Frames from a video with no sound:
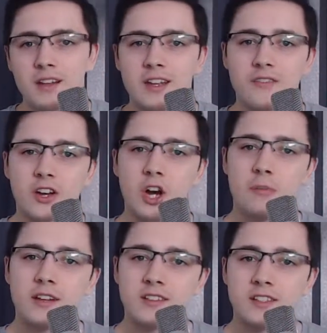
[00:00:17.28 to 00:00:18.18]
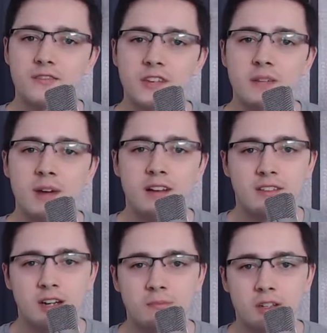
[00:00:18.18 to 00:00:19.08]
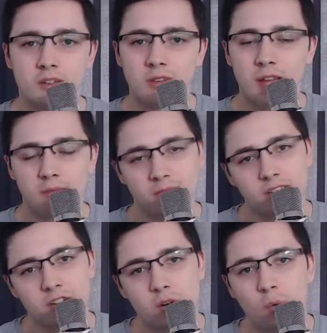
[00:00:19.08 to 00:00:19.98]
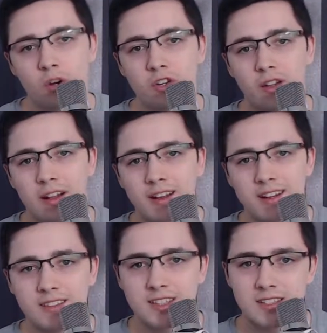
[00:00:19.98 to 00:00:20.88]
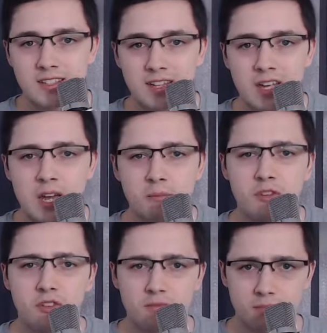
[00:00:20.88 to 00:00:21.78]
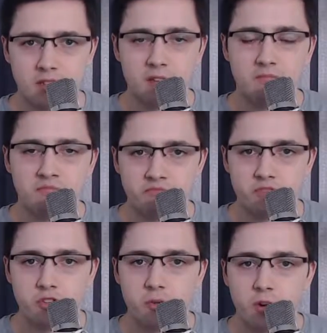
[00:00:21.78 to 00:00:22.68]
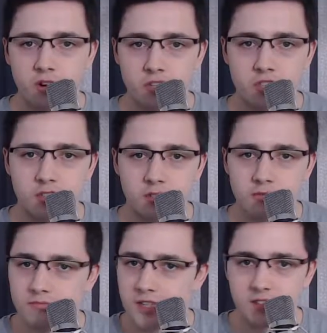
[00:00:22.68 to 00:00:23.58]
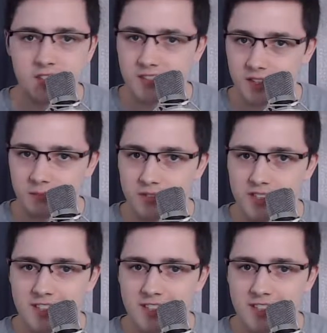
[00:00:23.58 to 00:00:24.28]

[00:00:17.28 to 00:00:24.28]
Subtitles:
leave a comment and some feedback down below, let me know what you like and dislike, but don't be too harsh, you know, that doesn't help.